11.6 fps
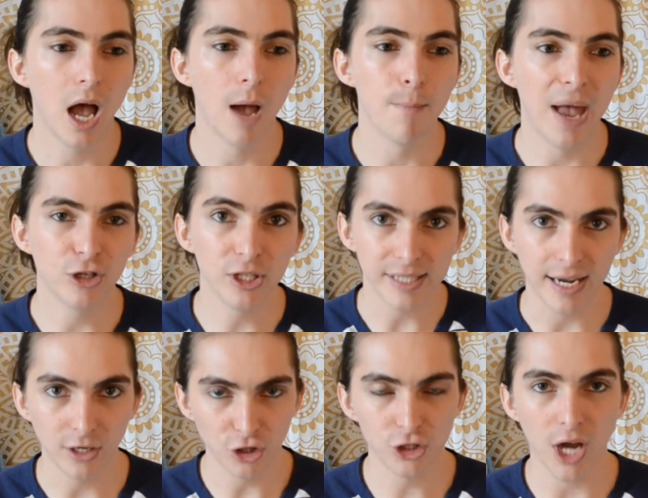imagine
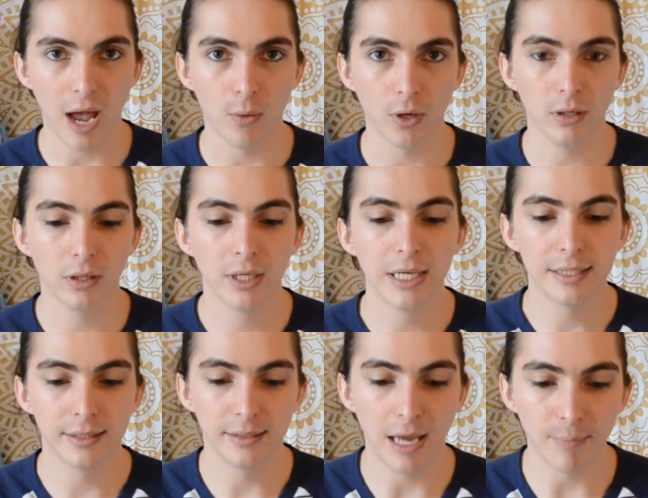taking a shower,
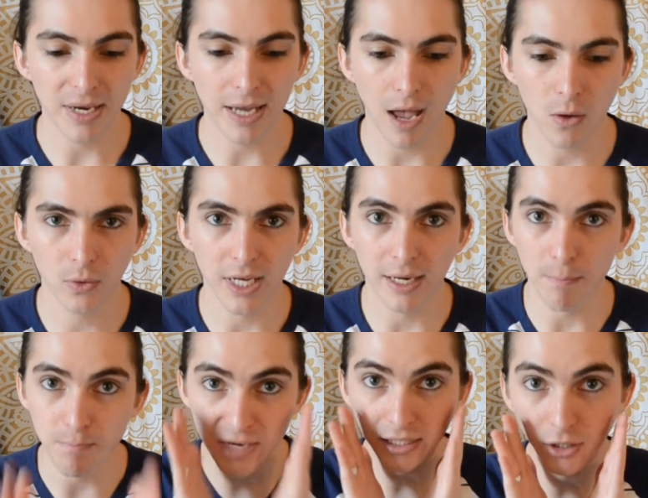stepping out, and
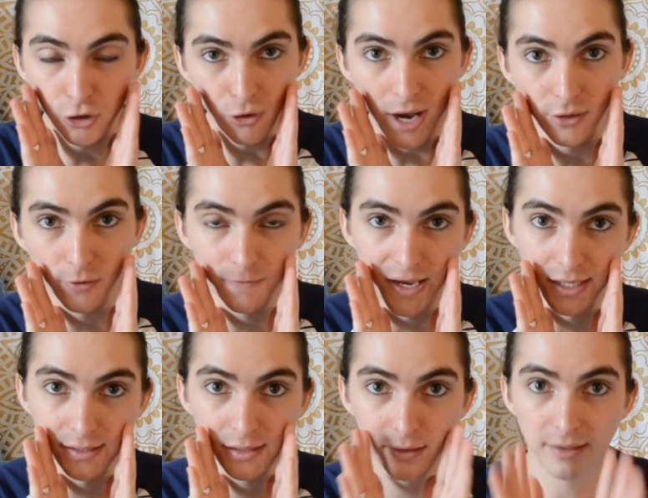immediately drying your
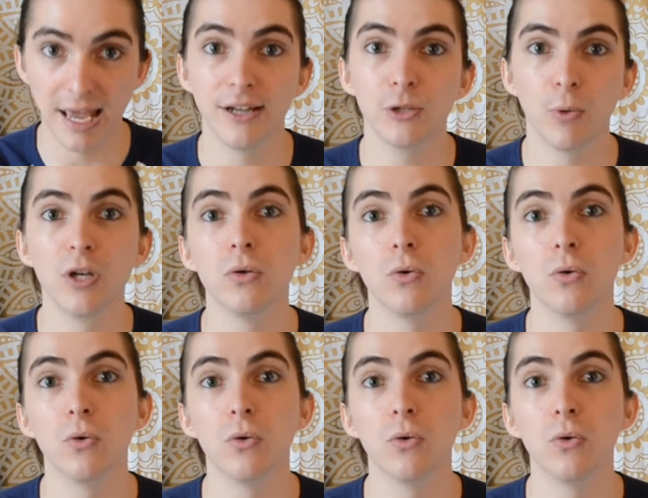face. That is what